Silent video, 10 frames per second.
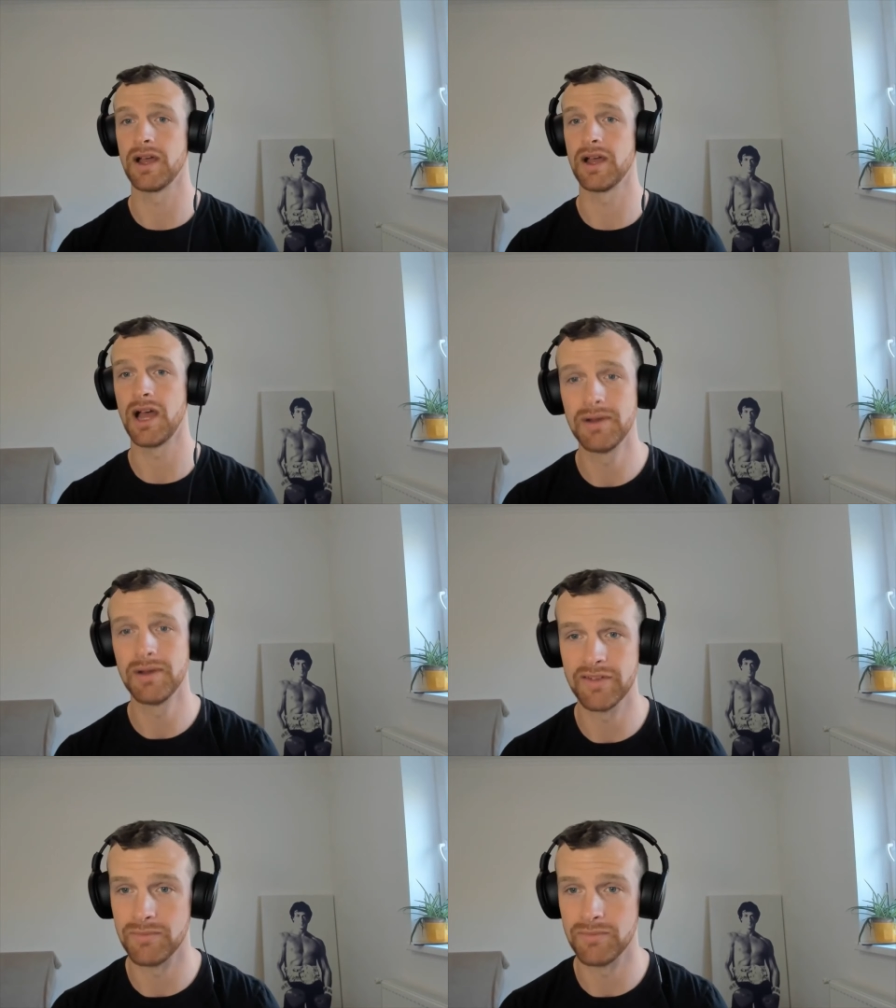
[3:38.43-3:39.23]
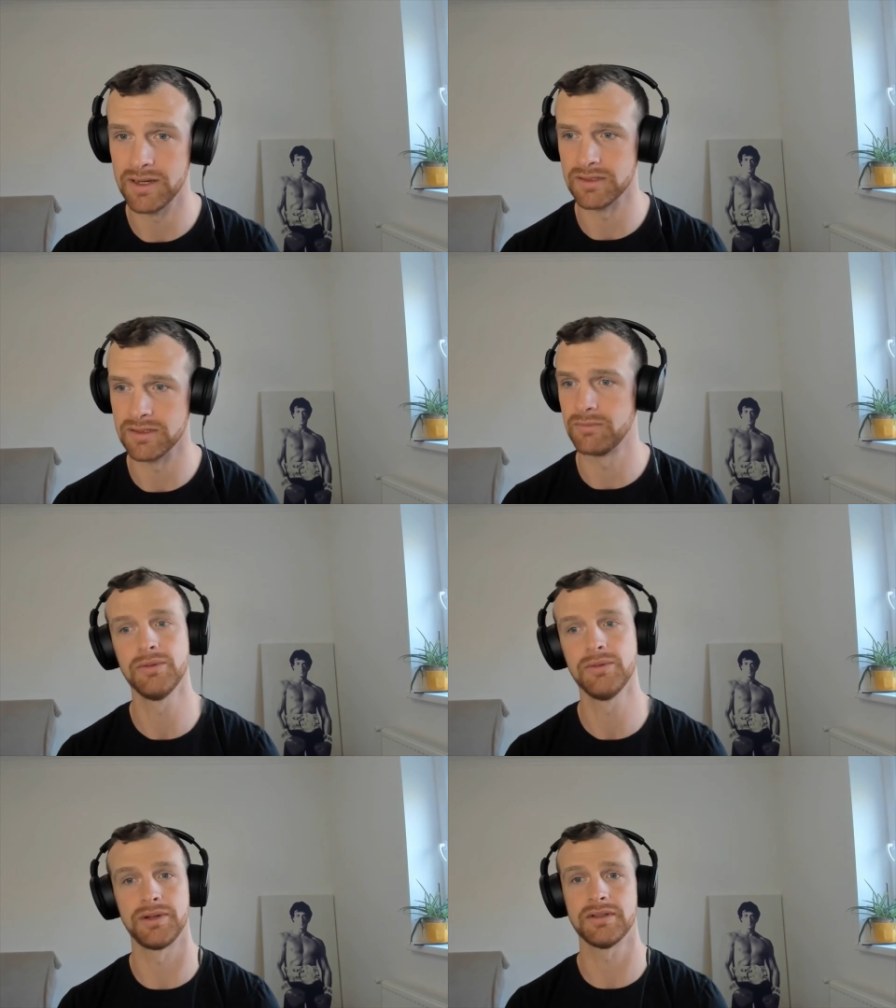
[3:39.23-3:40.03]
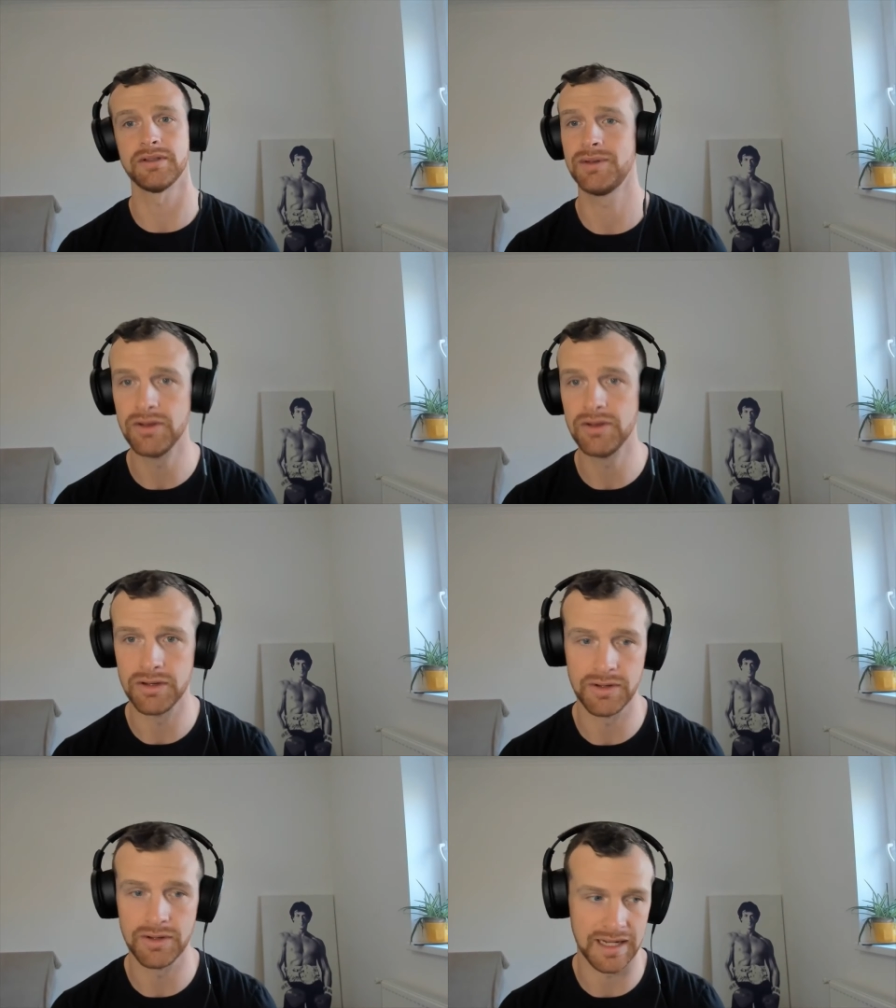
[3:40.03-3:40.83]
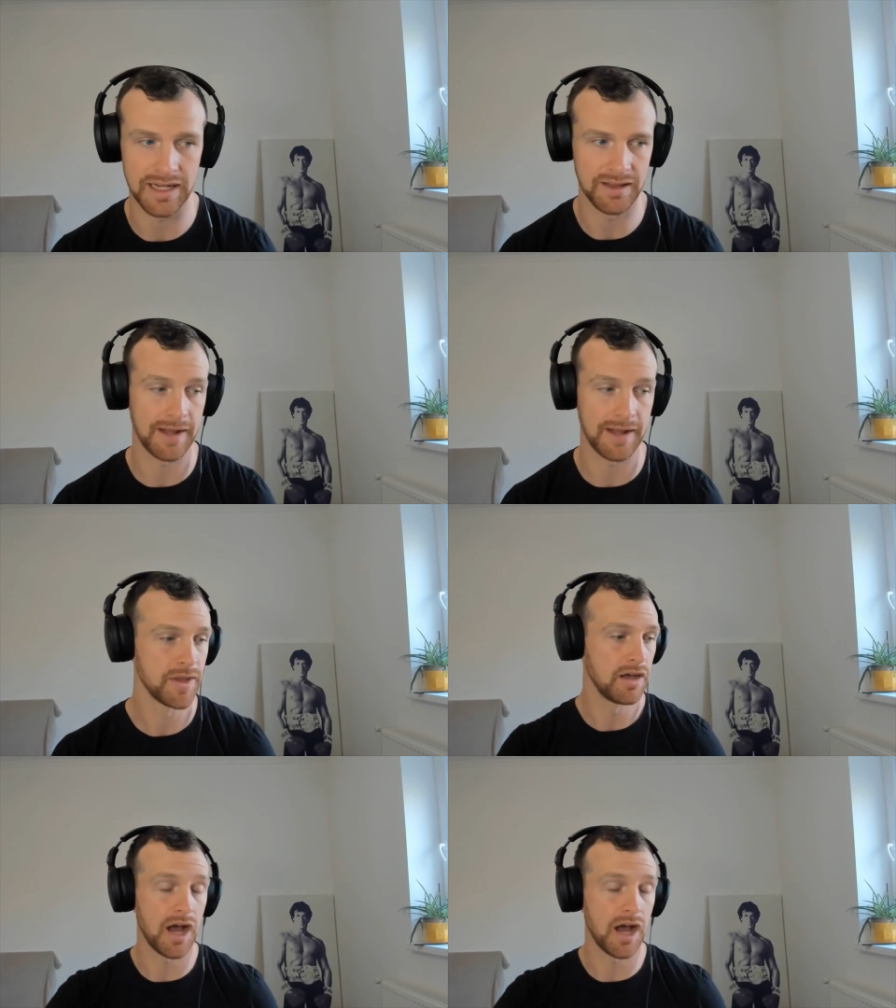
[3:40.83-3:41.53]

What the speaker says: I'm going to give my example, but it doesn't mean you can do exactly that.